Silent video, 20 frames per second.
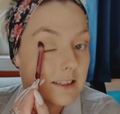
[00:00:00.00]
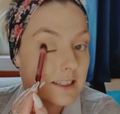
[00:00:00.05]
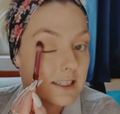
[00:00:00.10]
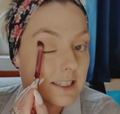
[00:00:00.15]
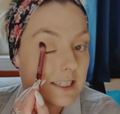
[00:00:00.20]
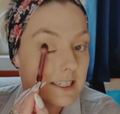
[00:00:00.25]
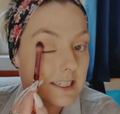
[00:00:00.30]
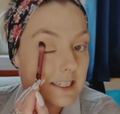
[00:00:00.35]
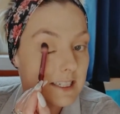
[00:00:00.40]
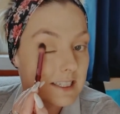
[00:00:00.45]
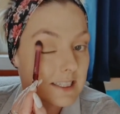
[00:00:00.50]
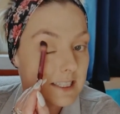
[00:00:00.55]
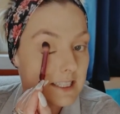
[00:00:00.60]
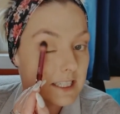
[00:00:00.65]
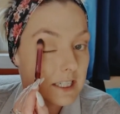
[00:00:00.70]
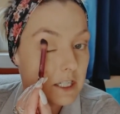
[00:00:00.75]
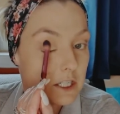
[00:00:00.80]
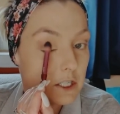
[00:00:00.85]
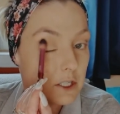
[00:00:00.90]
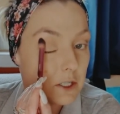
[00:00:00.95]

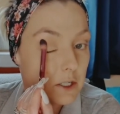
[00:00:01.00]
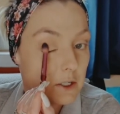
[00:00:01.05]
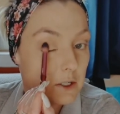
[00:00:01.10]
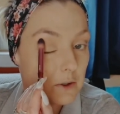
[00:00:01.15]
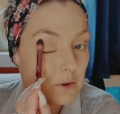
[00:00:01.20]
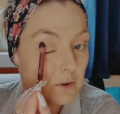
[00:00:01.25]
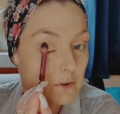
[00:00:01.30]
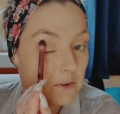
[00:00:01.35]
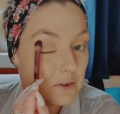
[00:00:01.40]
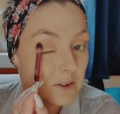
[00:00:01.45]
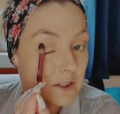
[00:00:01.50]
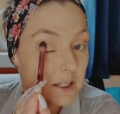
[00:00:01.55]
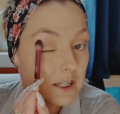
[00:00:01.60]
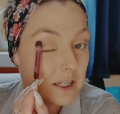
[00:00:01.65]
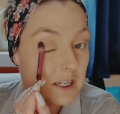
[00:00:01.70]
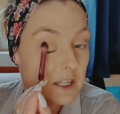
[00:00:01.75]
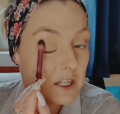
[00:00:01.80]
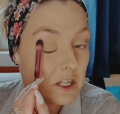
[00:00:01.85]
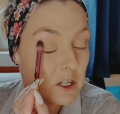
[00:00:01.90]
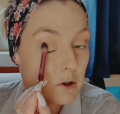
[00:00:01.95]
seriously,
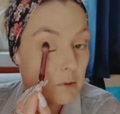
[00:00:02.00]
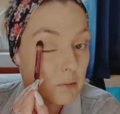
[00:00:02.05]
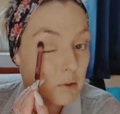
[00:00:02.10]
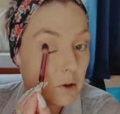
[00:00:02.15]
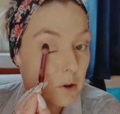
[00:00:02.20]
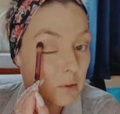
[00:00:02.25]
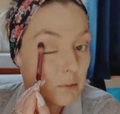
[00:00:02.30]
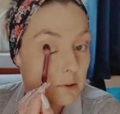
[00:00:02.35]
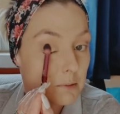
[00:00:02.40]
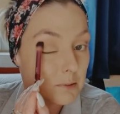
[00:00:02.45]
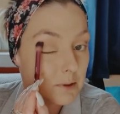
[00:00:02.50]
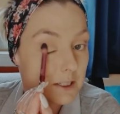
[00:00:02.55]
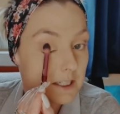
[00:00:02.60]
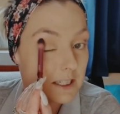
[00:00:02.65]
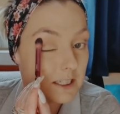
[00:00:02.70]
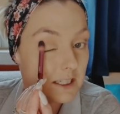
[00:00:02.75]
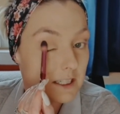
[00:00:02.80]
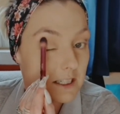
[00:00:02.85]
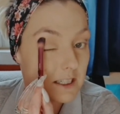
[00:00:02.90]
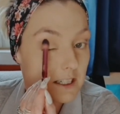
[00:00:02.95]
you'll probably
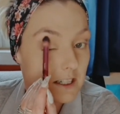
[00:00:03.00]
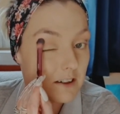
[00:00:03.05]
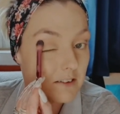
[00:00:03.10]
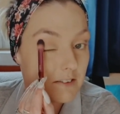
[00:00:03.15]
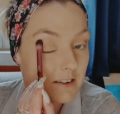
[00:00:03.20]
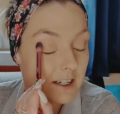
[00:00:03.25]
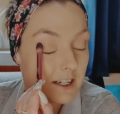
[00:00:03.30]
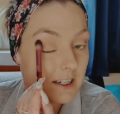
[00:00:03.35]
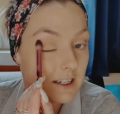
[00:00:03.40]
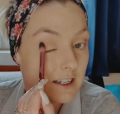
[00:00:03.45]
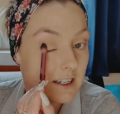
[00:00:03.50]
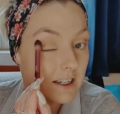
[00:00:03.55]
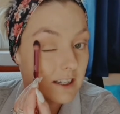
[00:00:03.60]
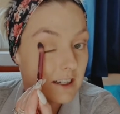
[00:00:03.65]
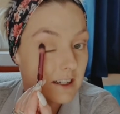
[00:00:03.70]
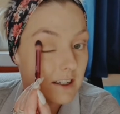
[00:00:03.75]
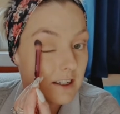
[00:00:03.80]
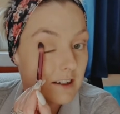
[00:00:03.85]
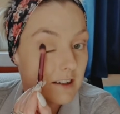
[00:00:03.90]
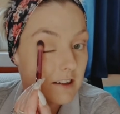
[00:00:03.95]
love it.
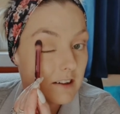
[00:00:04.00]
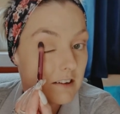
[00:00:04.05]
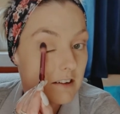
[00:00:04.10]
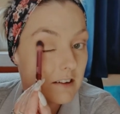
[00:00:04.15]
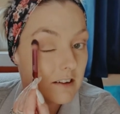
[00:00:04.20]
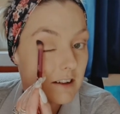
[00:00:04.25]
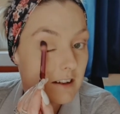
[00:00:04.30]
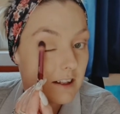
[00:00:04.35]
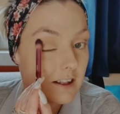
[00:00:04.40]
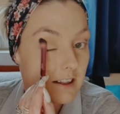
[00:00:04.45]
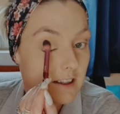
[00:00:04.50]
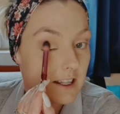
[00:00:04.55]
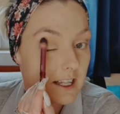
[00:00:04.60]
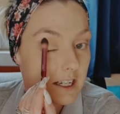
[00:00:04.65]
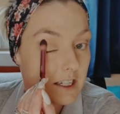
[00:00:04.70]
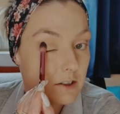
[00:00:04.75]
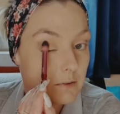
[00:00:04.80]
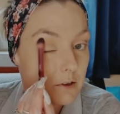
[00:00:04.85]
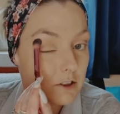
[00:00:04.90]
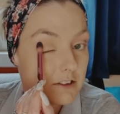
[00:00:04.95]
I
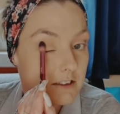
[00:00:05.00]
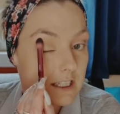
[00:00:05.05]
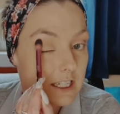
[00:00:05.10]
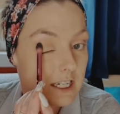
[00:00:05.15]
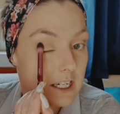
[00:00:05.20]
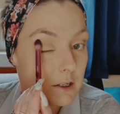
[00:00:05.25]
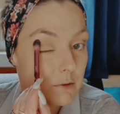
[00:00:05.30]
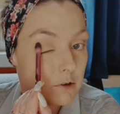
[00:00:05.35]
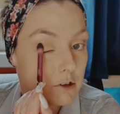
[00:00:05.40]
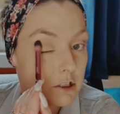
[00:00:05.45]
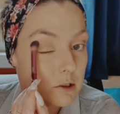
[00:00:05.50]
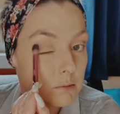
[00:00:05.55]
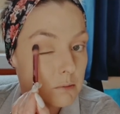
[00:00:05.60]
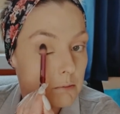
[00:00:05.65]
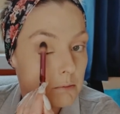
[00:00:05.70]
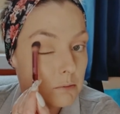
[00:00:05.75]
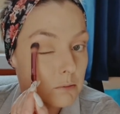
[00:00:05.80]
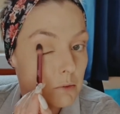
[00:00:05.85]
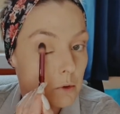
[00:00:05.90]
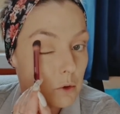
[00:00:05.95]
think they were saying it was the
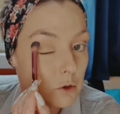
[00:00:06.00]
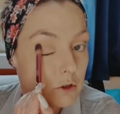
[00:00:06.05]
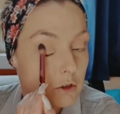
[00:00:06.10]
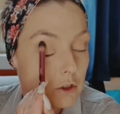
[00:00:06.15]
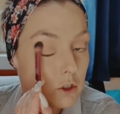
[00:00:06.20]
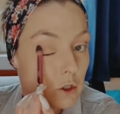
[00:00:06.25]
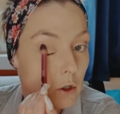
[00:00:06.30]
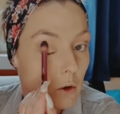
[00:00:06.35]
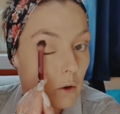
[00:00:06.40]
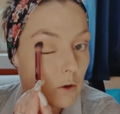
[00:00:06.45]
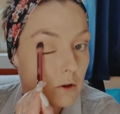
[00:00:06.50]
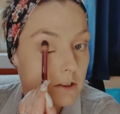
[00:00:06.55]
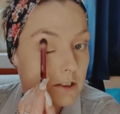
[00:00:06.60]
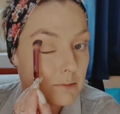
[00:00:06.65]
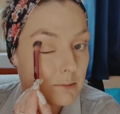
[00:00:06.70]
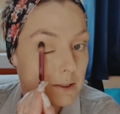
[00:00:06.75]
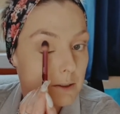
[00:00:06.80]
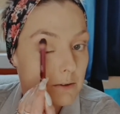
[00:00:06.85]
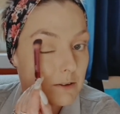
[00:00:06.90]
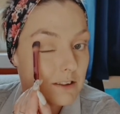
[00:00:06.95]
most talked
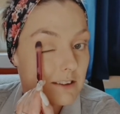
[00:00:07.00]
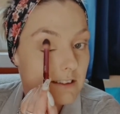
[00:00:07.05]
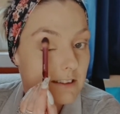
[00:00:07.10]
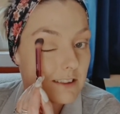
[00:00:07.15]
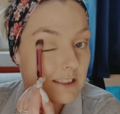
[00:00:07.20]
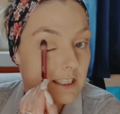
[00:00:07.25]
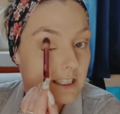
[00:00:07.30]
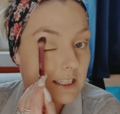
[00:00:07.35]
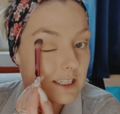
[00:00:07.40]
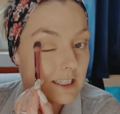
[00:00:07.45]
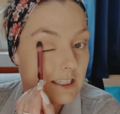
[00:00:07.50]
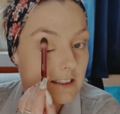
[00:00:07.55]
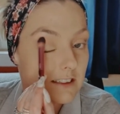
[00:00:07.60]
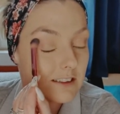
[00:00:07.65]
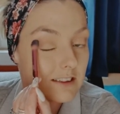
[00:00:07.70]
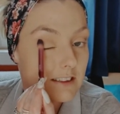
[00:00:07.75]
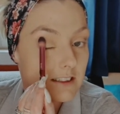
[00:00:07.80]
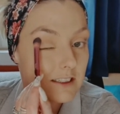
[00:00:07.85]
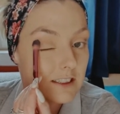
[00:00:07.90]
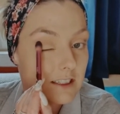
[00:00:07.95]
about
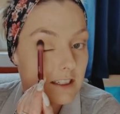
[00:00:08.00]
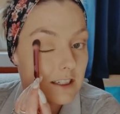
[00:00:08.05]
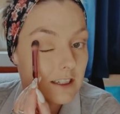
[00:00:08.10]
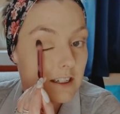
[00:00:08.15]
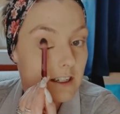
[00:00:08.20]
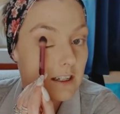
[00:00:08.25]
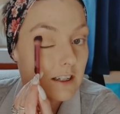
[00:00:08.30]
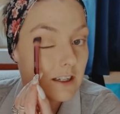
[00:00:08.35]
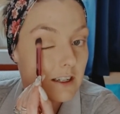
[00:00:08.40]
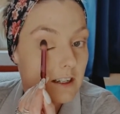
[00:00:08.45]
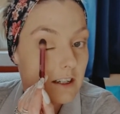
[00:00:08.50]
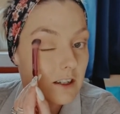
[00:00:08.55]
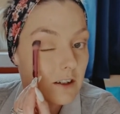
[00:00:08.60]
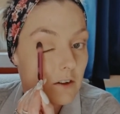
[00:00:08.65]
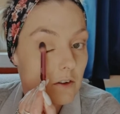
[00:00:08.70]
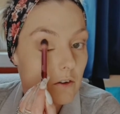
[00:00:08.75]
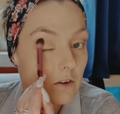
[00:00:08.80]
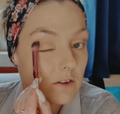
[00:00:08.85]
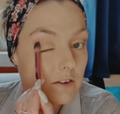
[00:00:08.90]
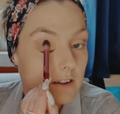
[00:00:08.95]
series
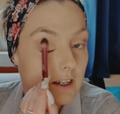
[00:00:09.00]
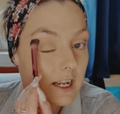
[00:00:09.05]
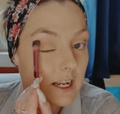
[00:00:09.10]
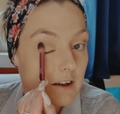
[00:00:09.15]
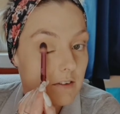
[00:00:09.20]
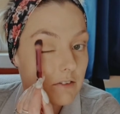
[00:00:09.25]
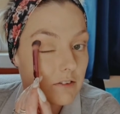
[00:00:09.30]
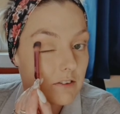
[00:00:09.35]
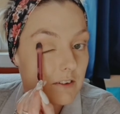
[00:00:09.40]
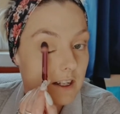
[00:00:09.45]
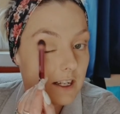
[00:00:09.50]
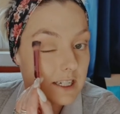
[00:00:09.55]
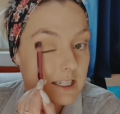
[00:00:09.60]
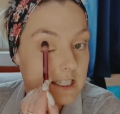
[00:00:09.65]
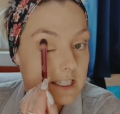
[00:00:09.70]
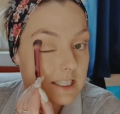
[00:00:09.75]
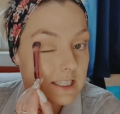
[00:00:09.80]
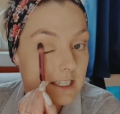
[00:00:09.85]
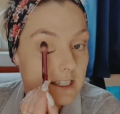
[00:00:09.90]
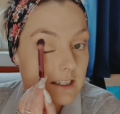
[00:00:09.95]
on Netflix.
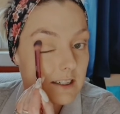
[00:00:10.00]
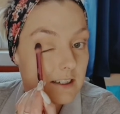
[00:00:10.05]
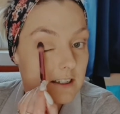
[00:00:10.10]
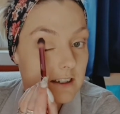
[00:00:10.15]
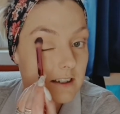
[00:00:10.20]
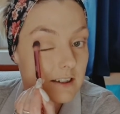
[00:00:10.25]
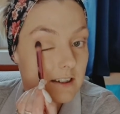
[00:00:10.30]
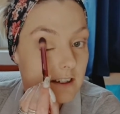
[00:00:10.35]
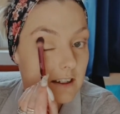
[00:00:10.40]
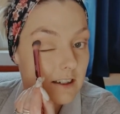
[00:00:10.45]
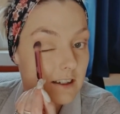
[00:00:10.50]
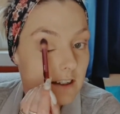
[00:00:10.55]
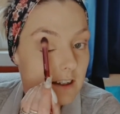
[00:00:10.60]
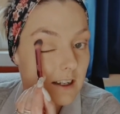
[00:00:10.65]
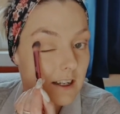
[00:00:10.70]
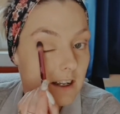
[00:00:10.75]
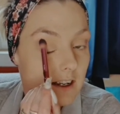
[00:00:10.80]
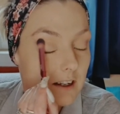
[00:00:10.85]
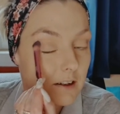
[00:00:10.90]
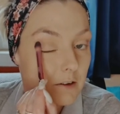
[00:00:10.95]

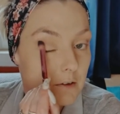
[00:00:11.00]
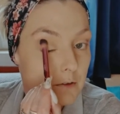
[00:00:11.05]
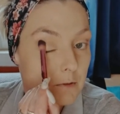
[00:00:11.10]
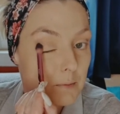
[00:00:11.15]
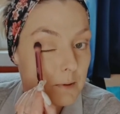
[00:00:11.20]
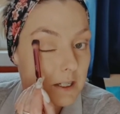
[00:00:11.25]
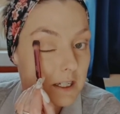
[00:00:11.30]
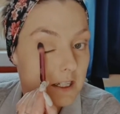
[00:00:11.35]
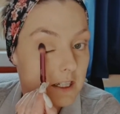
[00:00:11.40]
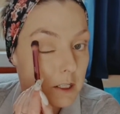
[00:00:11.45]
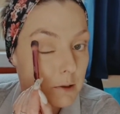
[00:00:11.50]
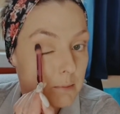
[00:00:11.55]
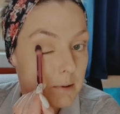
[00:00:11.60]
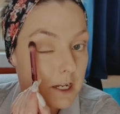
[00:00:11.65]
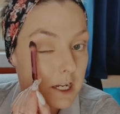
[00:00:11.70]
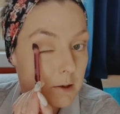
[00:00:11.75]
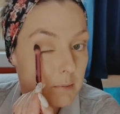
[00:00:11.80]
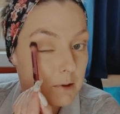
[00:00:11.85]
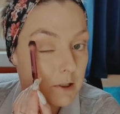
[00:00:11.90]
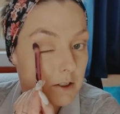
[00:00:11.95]
It's been in the
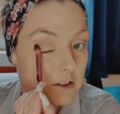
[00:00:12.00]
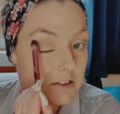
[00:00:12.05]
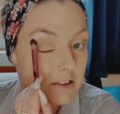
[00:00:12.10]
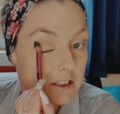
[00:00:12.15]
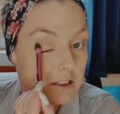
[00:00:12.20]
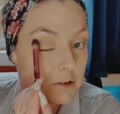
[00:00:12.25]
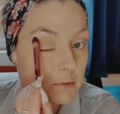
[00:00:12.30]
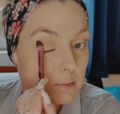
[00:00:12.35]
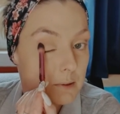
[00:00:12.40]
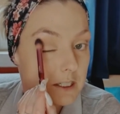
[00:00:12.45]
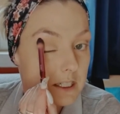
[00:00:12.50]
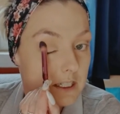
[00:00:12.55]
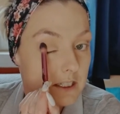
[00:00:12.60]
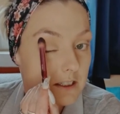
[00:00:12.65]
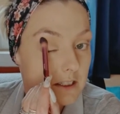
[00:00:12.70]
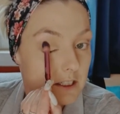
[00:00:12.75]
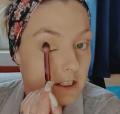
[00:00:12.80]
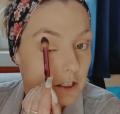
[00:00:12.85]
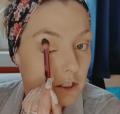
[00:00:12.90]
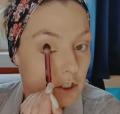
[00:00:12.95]
papers, it's been
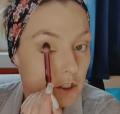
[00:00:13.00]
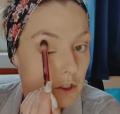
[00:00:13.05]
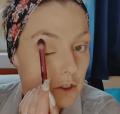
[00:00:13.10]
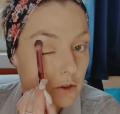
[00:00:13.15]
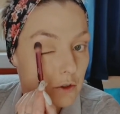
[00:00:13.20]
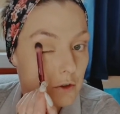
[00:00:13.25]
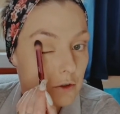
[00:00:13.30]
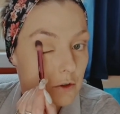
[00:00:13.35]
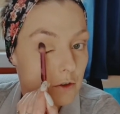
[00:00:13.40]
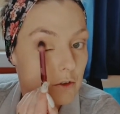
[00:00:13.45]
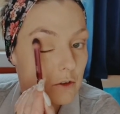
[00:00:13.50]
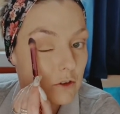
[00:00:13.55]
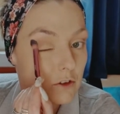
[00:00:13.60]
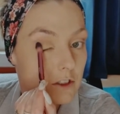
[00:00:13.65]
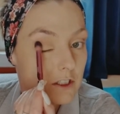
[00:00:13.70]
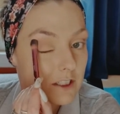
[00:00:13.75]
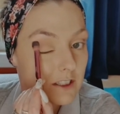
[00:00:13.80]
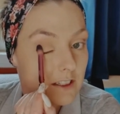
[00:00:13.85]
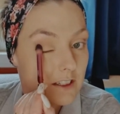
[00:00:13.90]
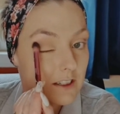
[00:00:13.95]
in the news.